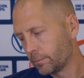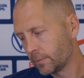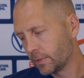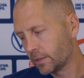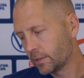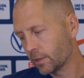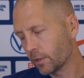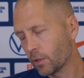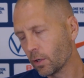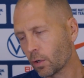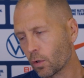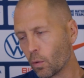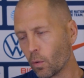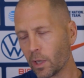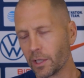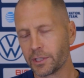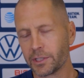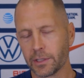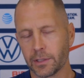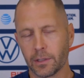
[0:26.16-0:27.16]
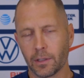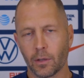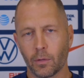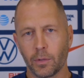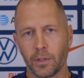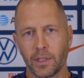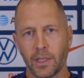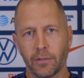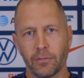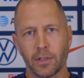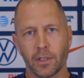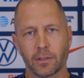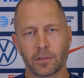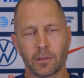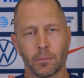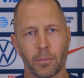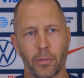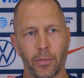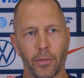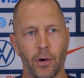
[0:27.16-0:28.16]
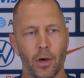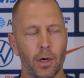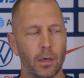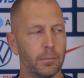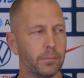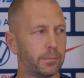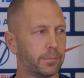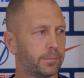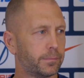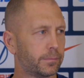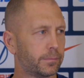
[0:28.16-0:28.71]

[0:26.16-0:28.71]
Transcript: It's a good question. We've given it some thought.